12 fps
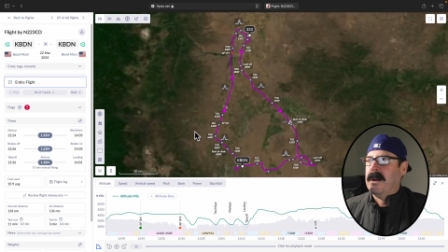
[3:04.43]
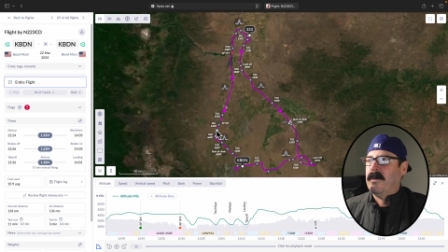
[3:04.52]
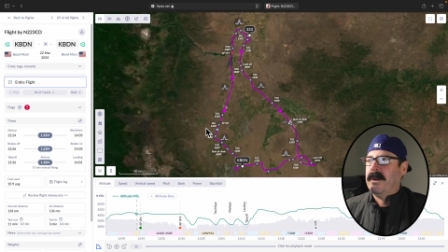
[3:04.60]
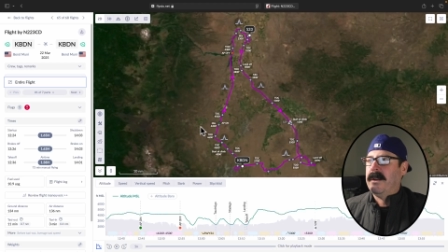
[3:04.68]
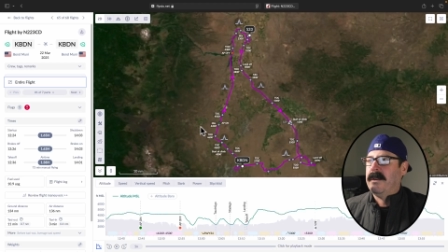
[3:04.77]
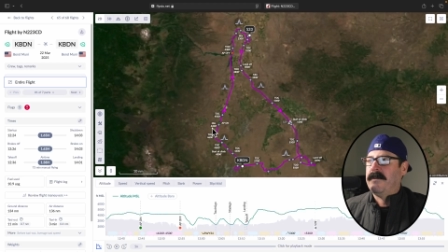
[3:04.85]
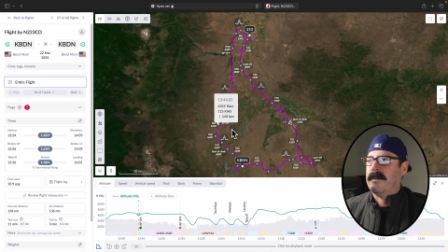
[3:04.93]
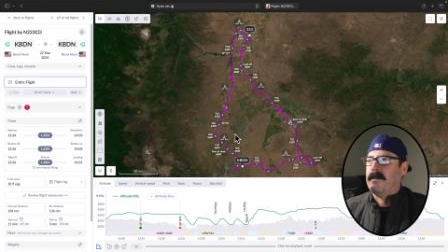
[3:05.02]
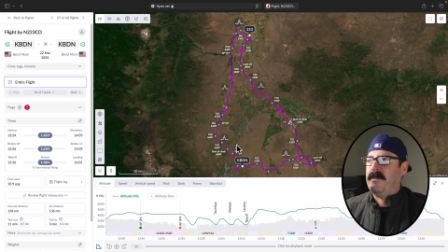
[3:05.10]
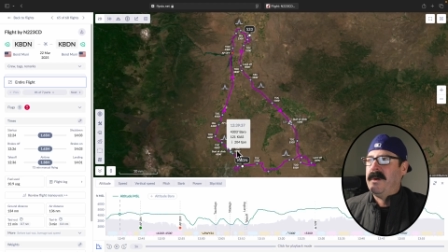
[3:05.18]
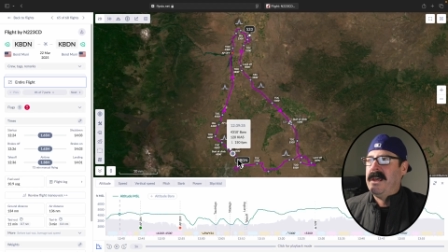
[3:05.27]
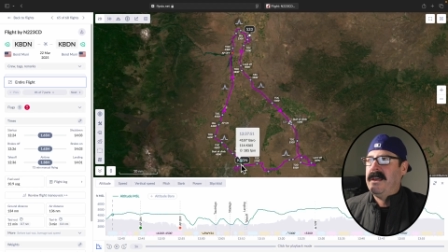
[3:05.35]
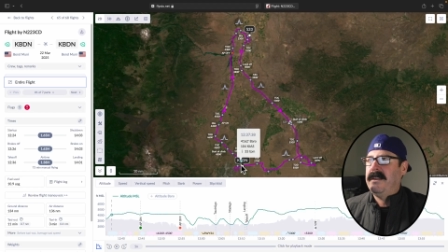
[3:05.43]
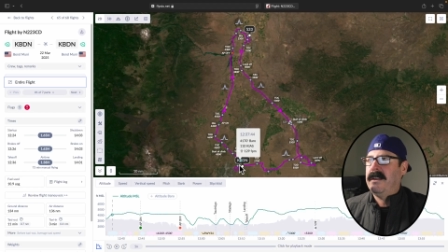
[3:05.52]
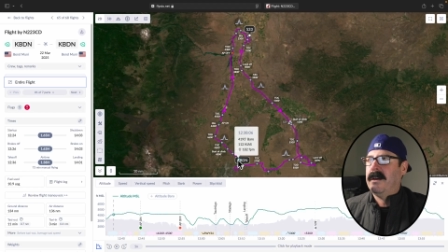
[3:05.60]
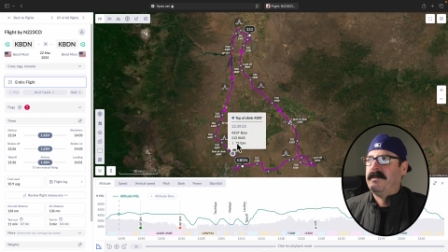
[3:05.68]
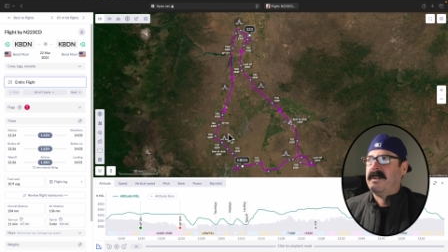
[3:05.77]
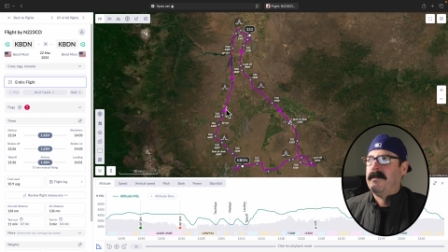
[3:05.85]
i went from bend
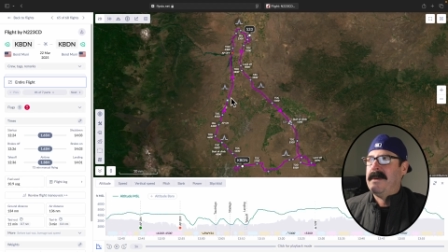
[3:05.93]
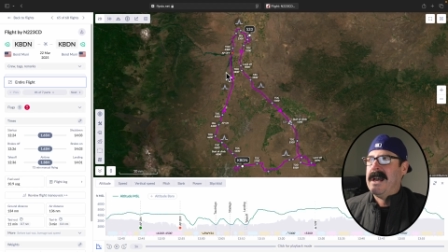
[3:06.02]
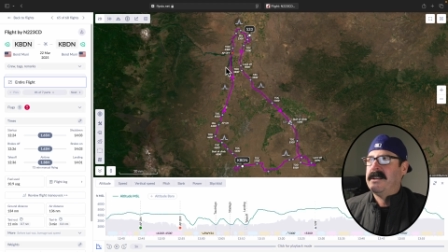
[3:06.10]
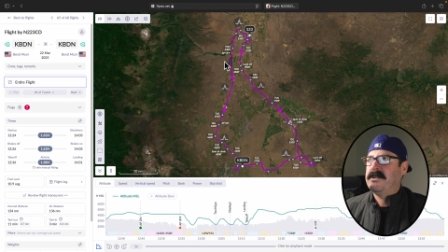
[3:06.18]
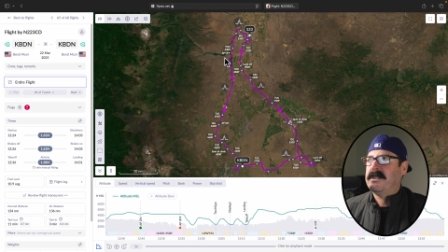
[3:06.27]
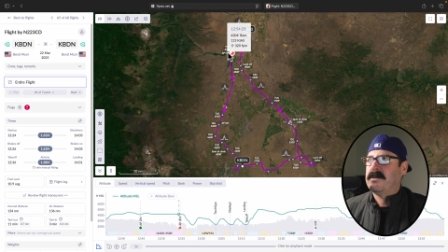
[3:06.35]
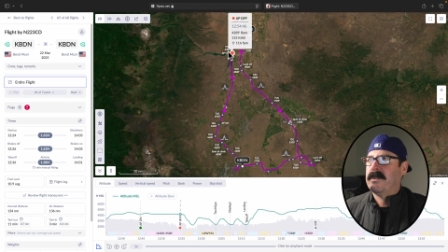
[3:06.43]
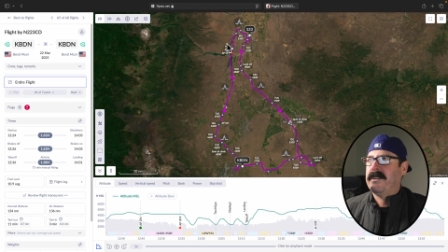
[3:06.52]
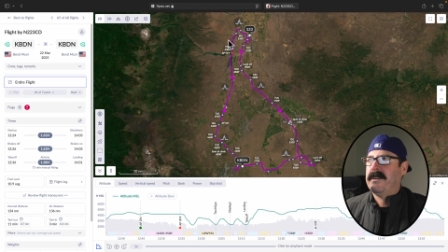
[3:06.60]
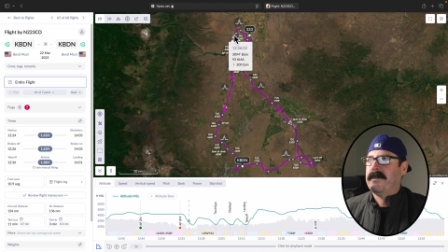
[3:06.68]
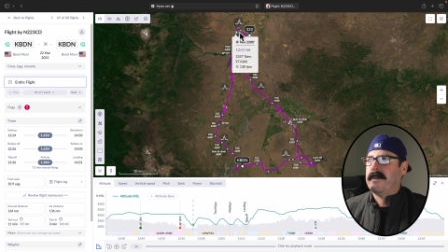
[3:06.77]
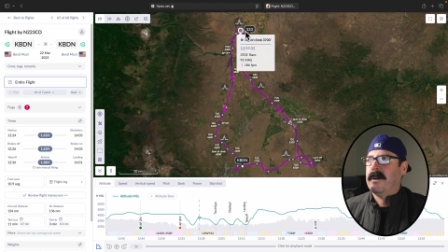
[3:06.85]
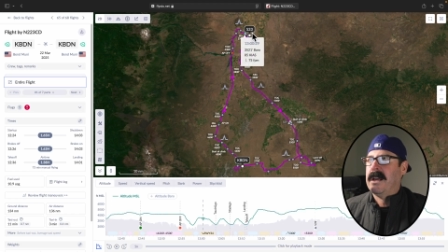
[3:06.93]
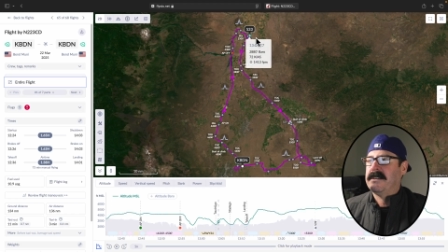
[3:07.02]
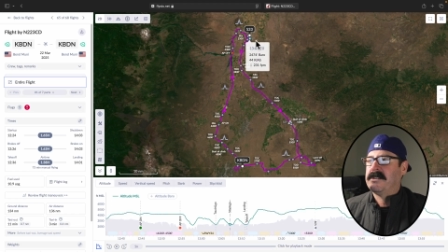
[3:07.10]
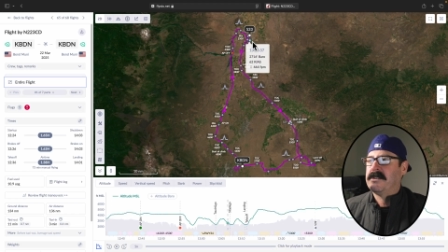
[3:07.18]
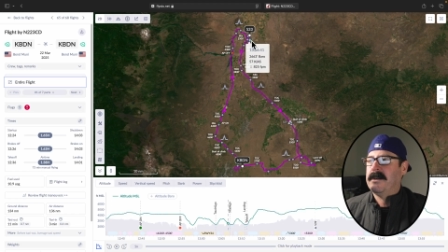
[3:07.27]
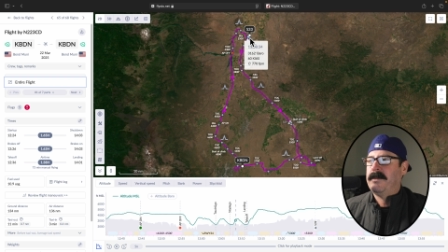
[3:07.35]
up to madras where they have a grass
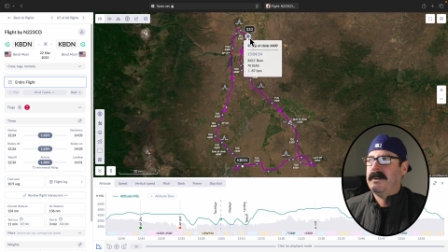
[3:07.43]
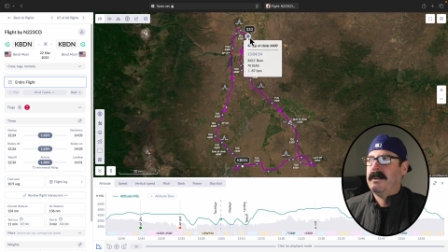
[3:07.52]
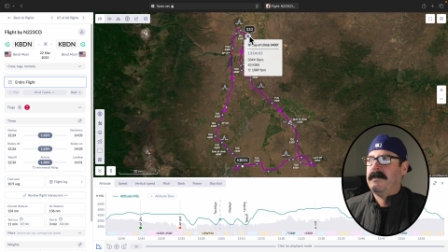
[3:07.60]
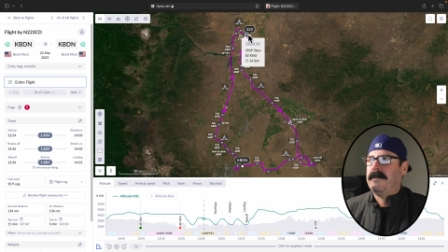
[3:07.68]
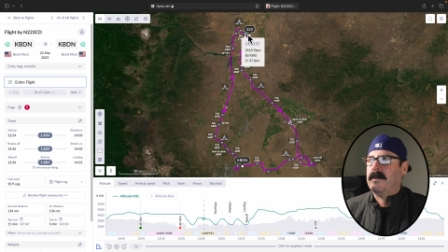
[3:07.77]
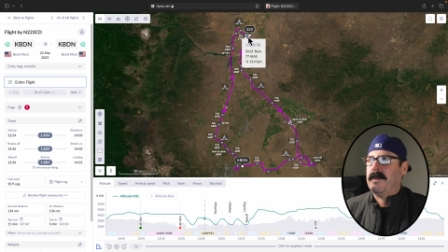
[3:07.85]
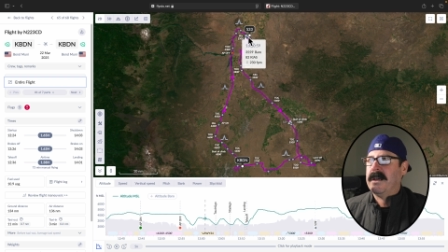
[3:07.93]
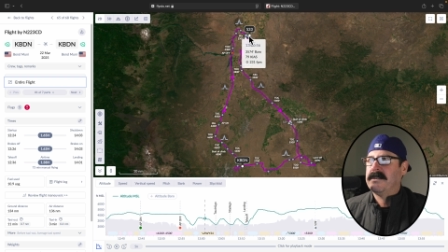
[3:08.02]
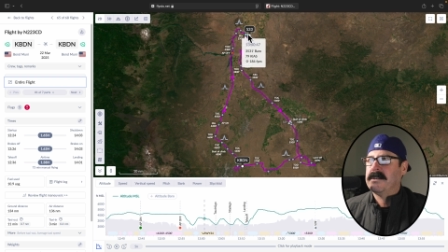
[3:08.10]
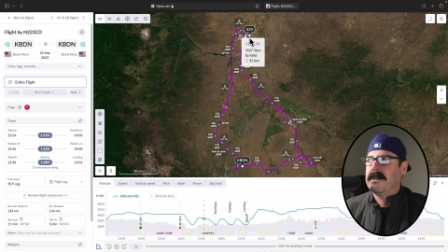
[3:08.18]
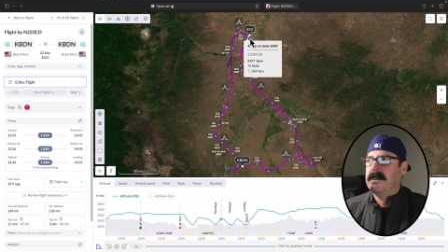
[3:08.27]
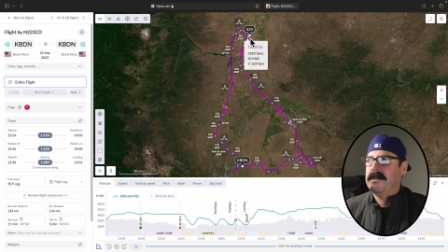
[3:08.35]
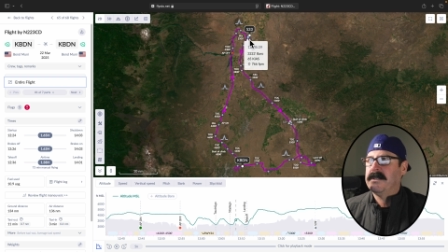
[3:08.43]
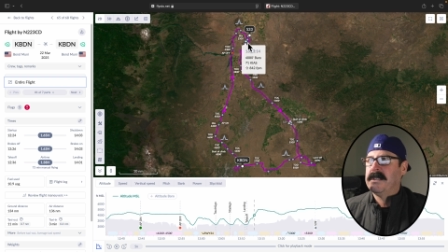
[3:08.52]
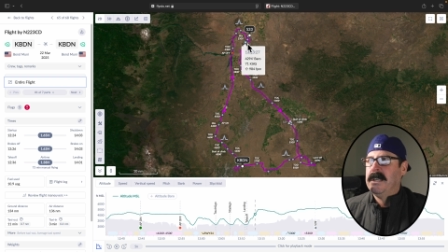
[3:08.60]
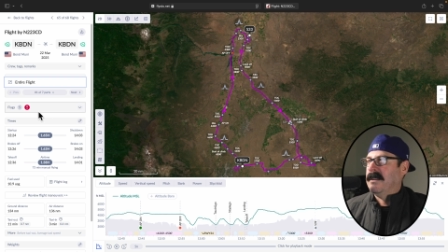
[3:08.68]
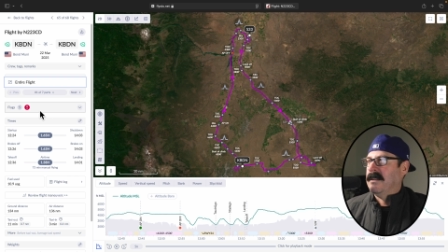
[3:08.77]
strip i did a few bounce and goes